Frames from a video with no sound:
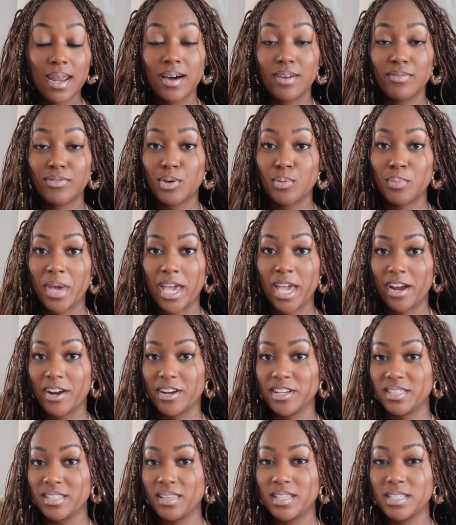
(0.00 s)
of human hair
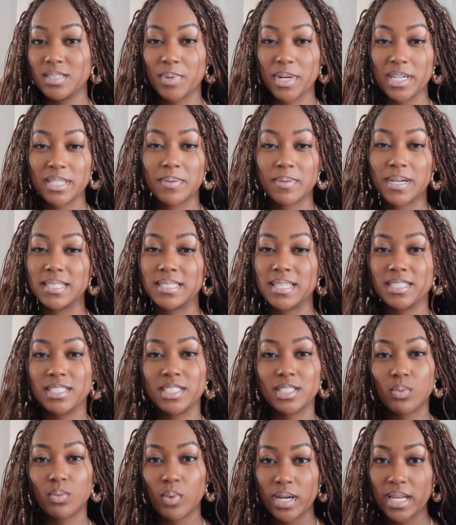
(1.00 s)
into these braids because I
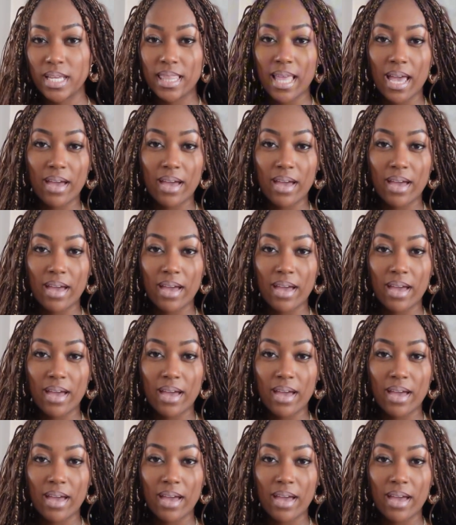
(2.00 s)
just wanted